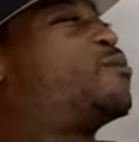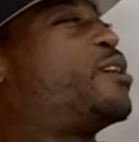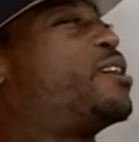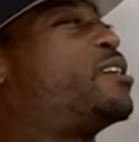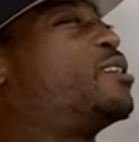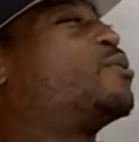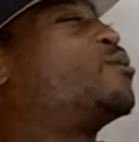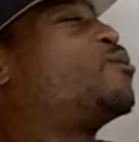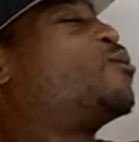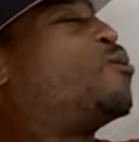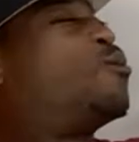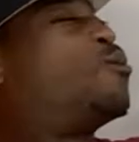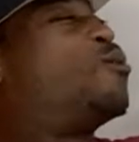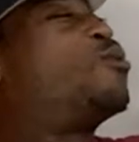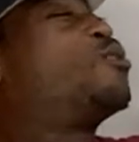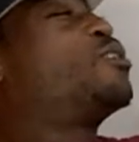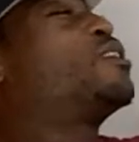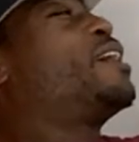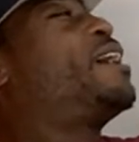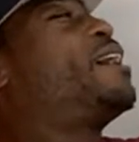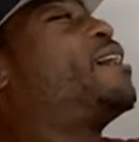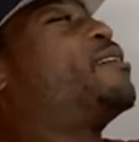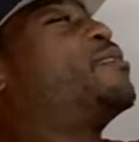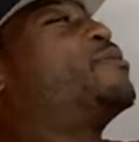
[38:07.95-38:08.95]
right,
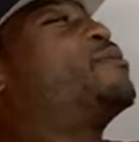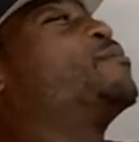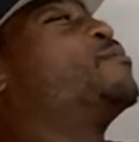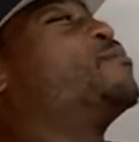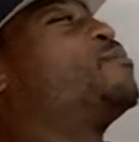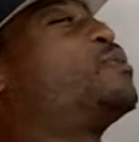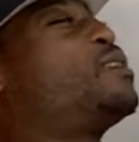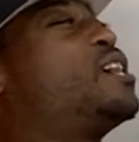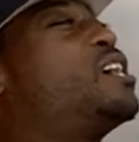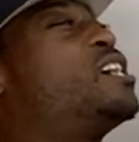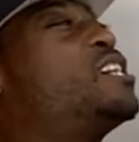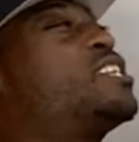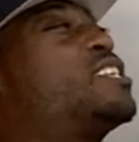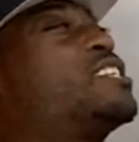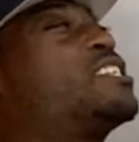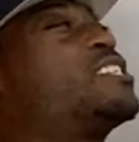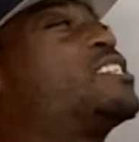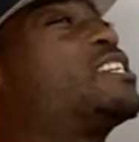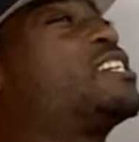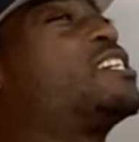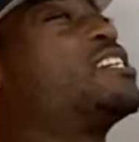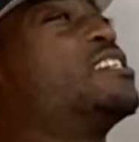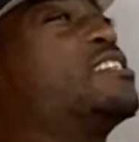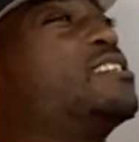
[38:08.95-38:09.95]
all that blood
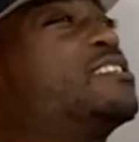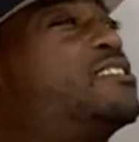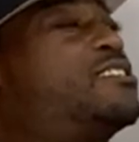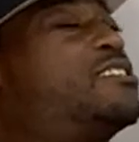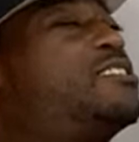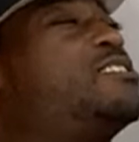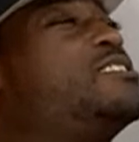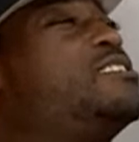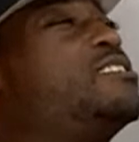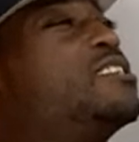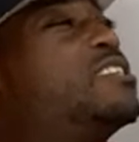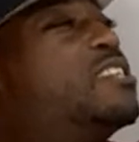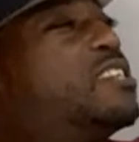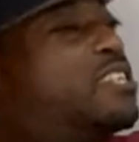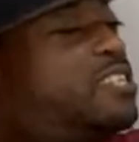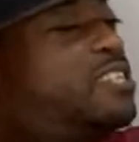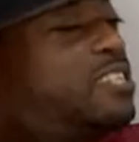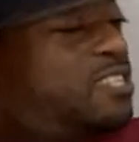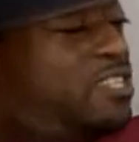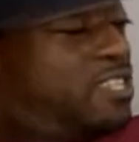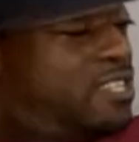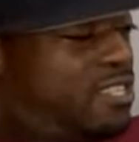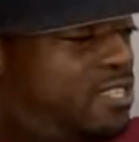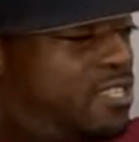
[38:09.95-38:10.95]
and energy
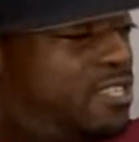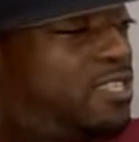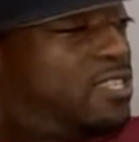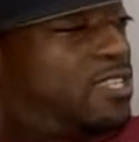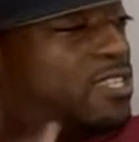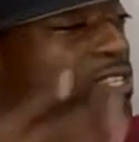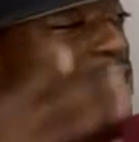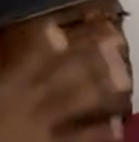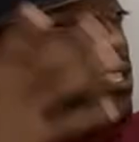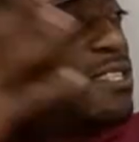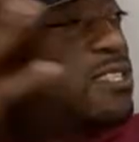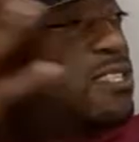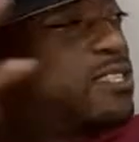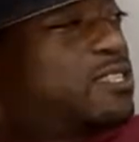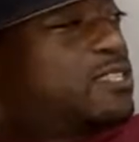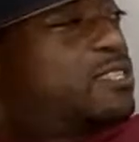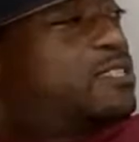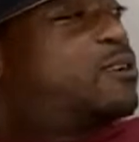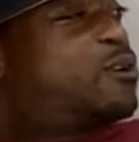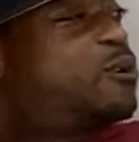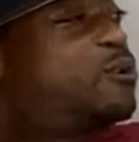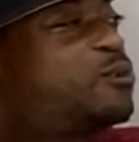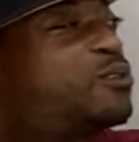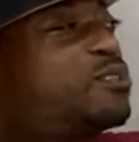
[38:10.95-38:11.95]
can
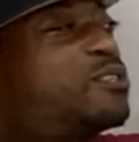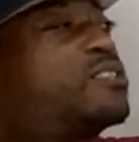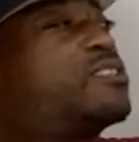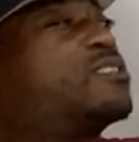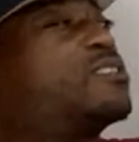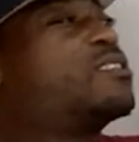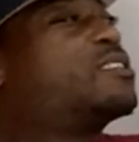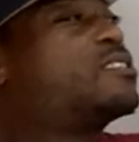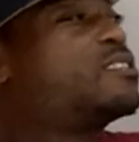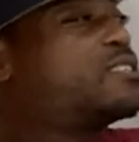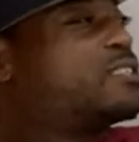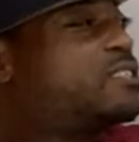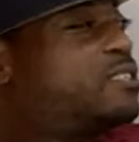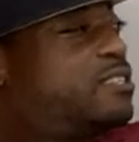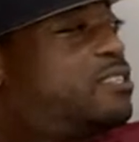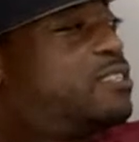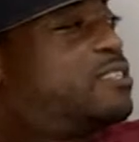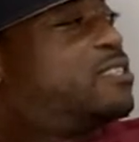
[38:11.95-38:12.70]
go to the,